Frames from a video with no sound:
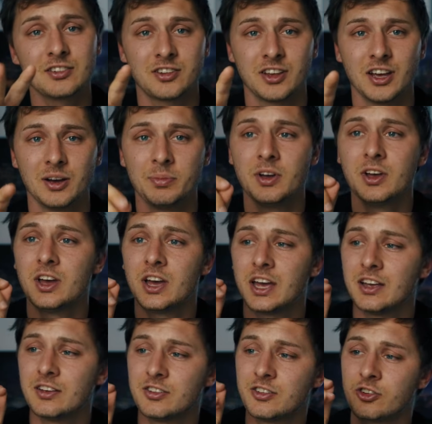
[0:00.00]
tip
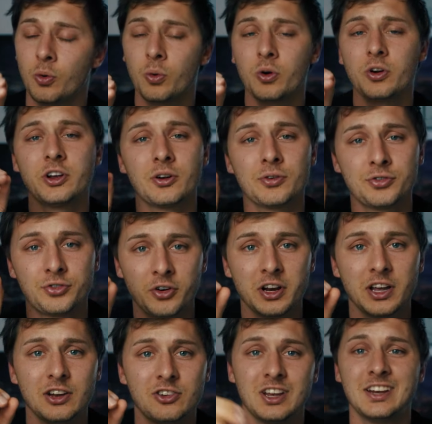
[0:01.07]
is store your
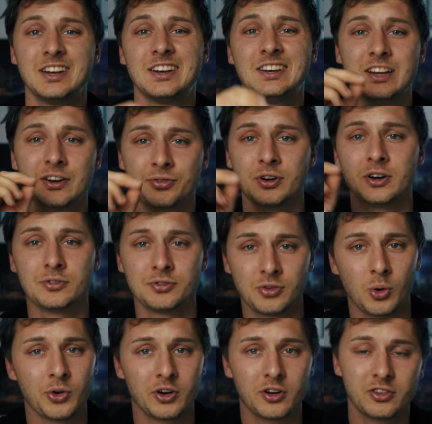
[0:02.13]
footage in different
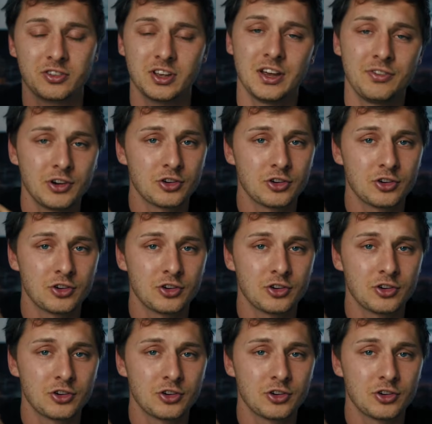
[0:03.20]
folders. If you're